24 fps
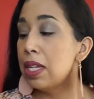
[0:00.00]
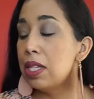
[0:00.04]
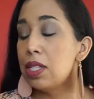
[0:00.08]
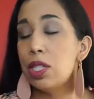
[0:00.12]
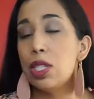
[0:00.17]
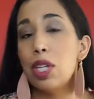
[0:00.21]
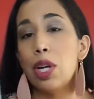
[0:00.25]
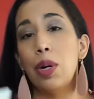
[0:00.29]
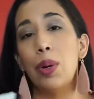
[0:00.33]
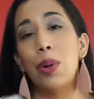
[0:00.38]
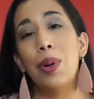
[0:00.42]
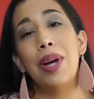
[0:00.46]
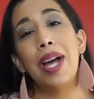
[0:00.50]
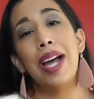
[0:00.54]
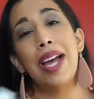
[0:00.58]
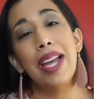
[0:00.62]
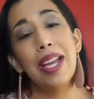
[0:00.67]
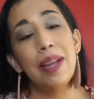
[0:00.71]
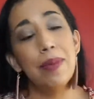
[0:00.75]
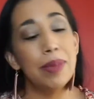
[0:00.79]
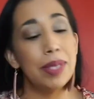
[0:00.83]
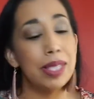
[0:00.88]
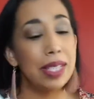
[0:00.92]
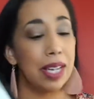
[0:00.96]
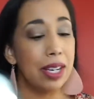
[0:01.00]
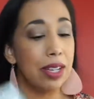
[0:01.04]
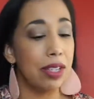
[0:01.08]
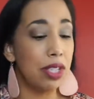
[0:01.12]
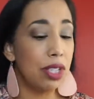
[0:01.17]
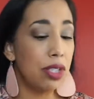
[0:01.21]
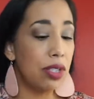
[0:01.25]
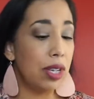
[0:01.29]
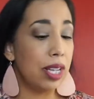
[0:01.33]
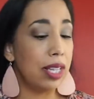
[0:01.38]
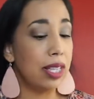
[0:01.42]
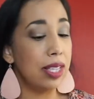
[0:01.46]
So I am scared
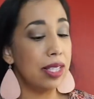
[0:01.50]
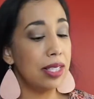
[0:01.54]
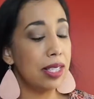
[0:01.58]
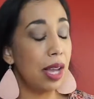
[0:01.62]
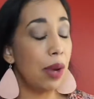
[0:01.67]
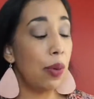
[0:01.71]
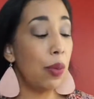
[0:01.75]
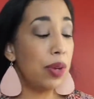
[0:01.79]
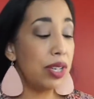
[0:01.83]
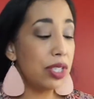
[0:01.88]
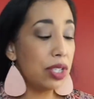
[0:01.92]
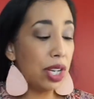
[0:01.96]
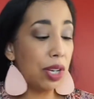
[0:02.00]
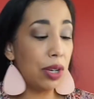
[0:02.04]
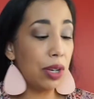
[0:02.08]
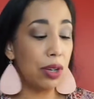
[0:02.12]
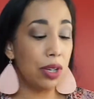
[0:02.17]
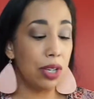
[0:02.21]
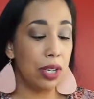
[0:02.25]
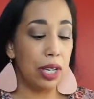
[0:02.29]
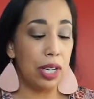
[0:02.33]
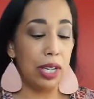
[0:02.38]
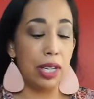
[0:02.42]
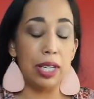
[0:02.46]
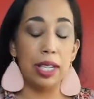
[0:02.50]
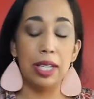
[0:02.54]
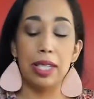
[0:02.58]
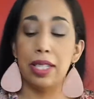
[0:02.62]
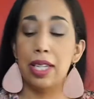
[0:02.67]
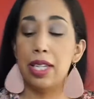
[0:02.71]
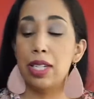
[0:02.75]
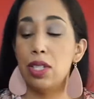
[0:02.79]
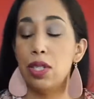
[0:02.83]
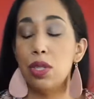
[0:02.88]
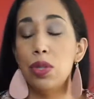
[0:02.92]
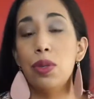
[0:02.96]
to try these. I wish I could because
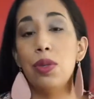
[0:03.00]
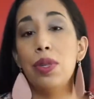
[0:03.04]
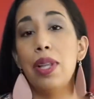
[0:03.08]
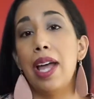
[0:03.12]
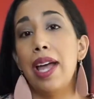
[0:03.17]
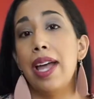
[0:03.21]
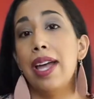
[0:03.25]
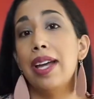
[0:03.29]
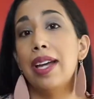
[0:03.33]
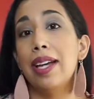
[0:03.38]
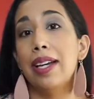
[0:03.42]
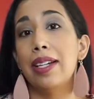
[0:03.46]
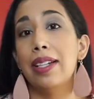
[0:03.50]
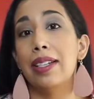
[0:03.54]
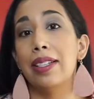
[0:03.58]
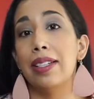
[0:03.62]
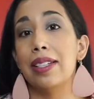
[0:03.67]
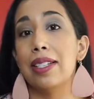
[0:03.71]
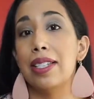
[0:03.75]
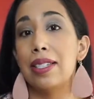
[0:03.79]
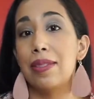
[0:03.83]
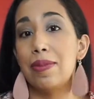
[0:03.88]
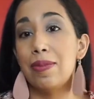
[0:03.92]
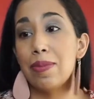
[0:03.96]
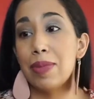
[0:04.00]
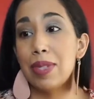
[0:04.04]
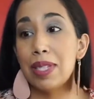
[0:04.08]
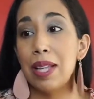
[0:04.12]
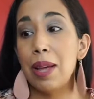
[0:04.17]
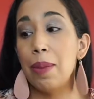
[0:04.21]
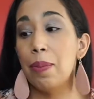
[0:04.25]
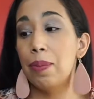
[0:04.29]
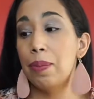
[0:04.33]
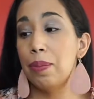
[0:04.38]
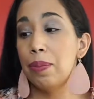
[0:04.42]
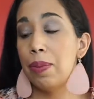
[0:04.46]
I do like
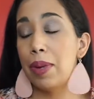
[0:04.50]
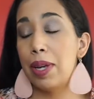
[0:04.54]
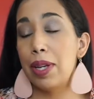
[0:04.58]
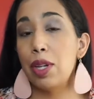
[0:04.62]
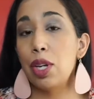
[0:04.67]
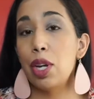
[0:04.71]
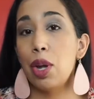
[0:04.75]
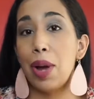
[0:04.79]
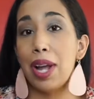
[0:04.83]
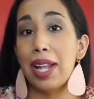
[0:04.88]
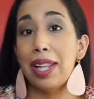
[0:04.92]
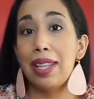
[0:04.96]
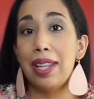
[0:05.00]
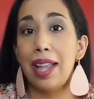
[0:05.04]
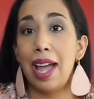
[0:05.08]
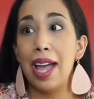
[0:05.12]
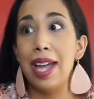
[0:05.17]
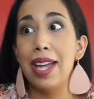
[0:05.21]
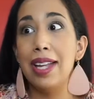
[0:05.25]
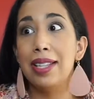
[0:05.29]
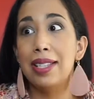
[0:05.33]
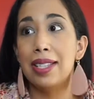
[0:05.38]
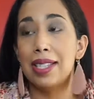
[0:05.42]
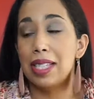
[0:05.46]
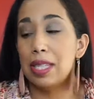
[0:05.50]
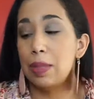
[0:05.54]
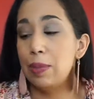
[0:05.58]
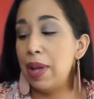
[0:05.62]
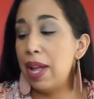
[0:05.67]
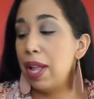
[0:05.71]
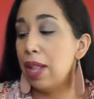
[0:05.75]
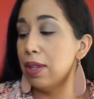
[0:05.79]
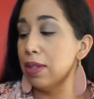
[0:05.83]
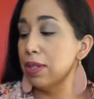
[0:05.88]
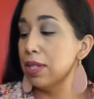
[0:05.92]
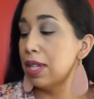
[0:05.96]
some, you know, I like the
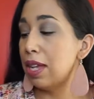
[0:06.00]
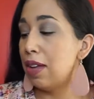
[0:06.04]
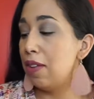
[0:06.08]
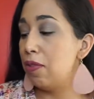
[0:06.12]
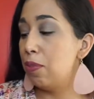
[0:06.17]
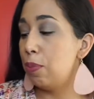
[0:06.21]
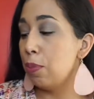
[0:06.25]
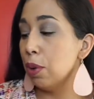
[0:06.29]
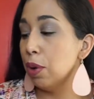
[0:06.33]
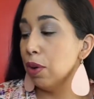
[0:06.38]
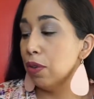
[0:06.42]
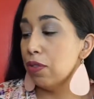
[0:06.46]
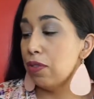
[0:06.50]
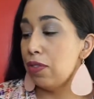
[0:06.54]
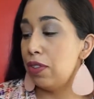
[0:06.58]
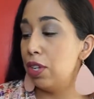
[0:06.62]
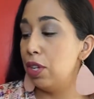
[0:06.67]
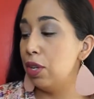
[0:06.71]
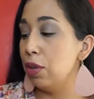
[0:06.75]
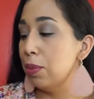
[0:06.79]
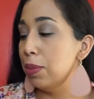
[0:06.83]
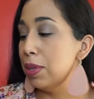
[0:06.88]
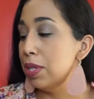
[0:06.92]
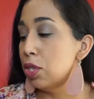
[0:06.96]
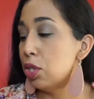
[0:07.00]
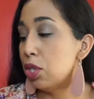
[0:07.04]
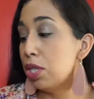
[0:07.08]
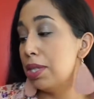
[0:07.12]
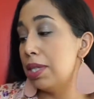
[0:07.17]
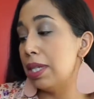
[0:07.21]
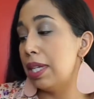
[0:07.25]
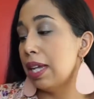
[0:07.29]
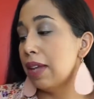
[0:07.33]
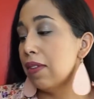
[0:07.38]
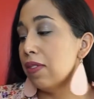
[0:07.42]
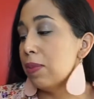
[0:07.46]
smells of perfume. It's
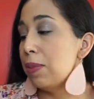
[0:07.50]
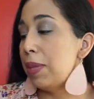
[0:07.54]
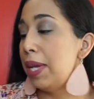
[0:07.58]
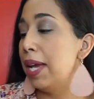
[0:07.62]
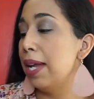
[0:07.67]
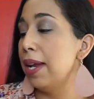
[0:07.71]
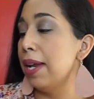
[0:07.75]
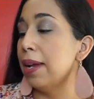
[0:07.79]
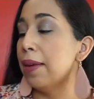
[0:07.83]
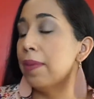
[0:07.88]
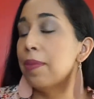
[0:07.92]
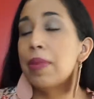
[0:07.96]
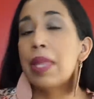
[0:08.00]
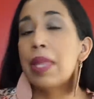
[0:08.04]
just, it gives me a headache.